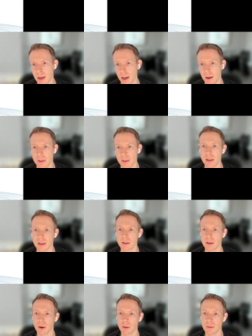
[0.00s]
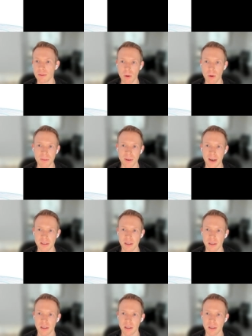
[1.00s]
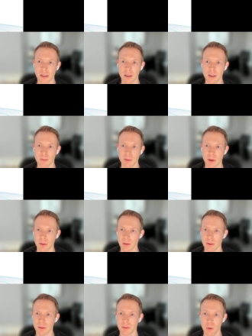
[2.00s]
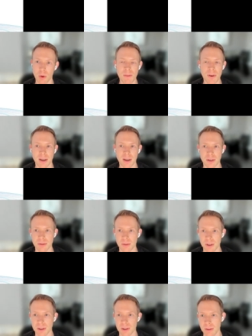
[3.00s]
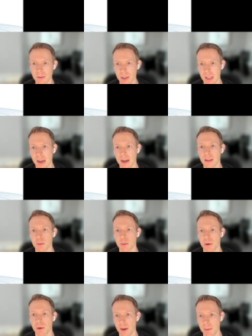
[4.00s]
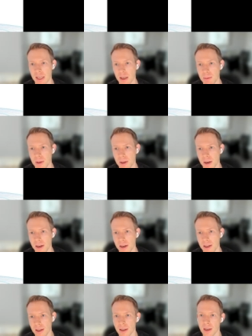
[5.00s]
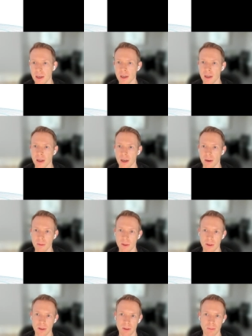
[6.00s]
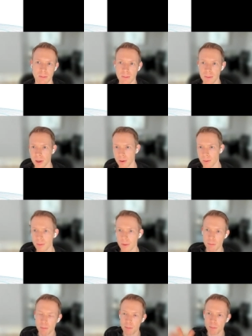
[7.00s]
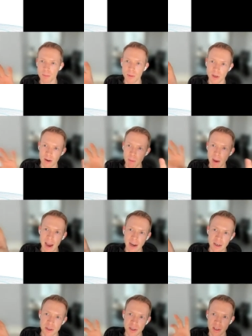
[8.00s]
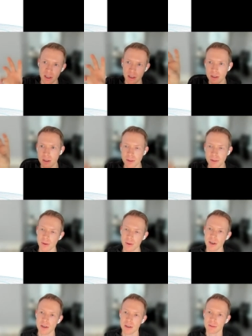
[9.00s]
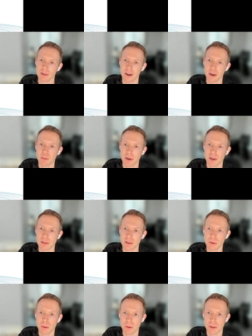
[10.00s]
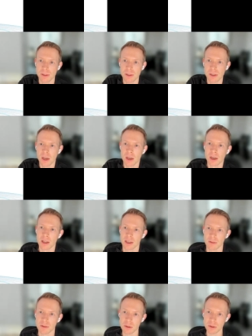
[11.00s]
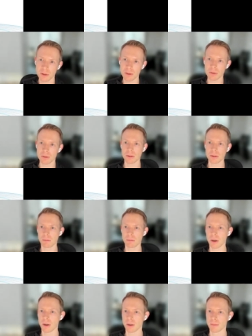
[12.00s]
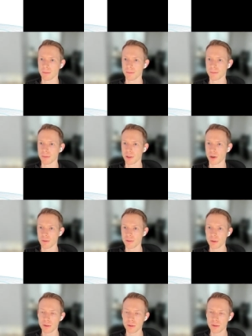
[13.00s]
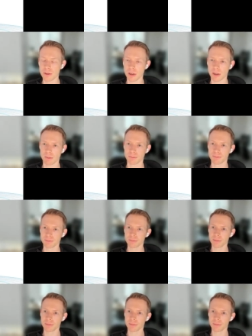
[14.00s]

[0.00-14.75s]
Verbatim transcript: kind of the you know the form factor um, you know the, the form factor for delivering that the programming API kind of the you know the, kind of packaging and configuration of libraries and tools like if you use um, you know if you use um,